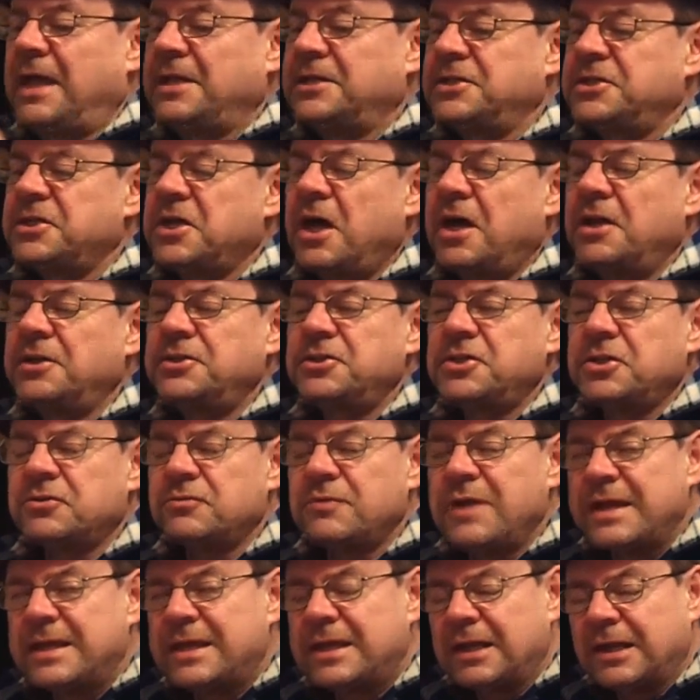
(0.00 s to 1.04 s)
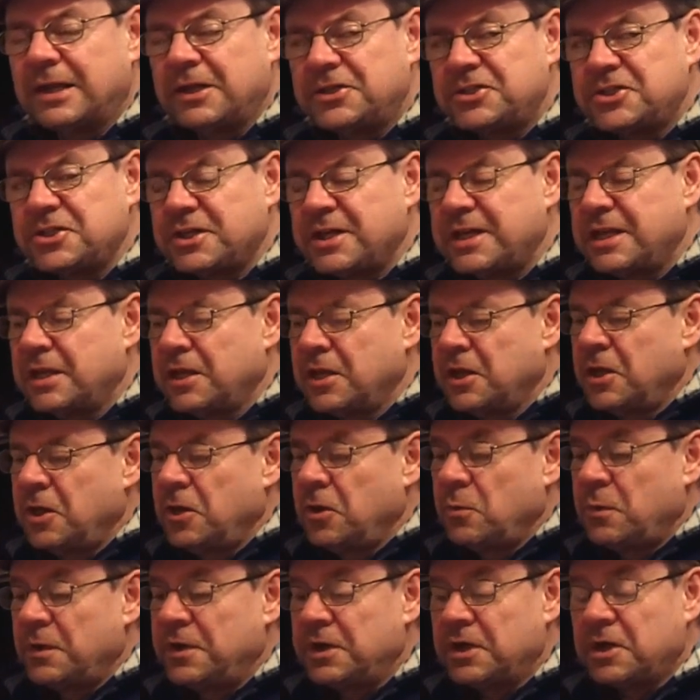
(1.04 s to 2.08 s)
and under regulatory
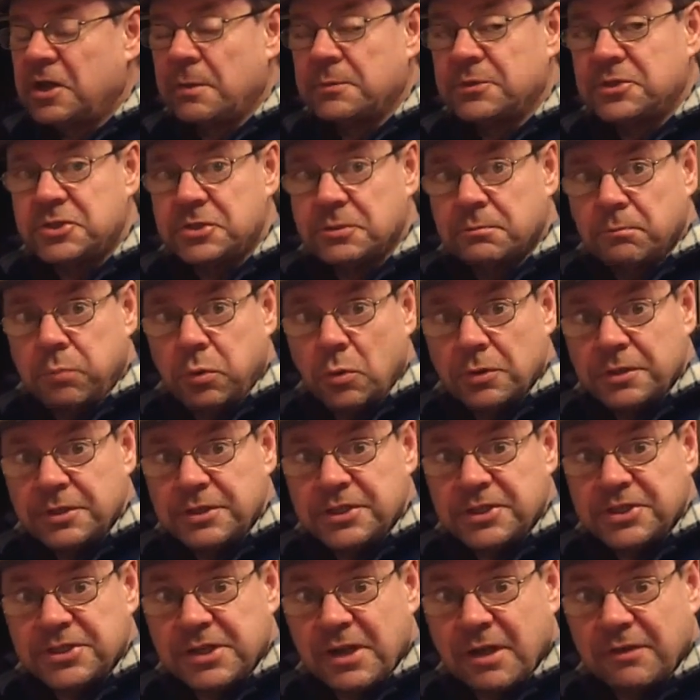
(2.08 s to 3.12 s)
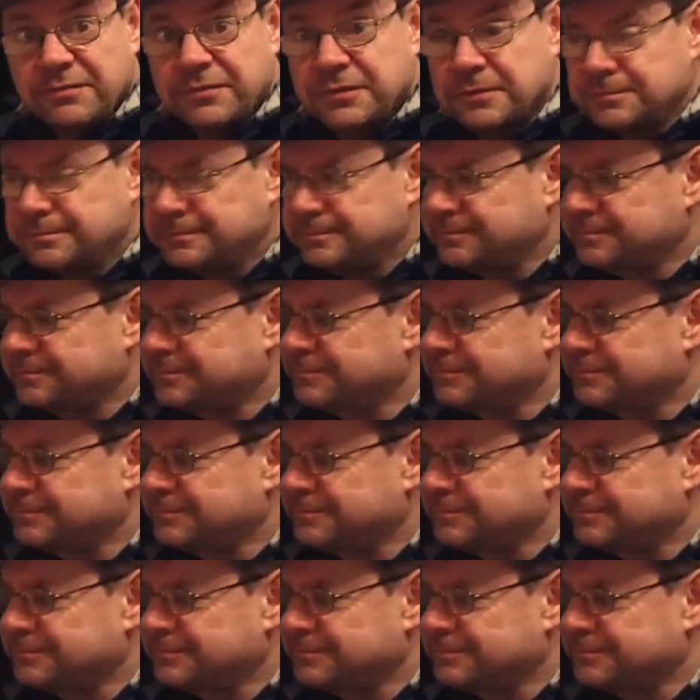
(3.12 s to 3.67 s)
when it comes to important stuff.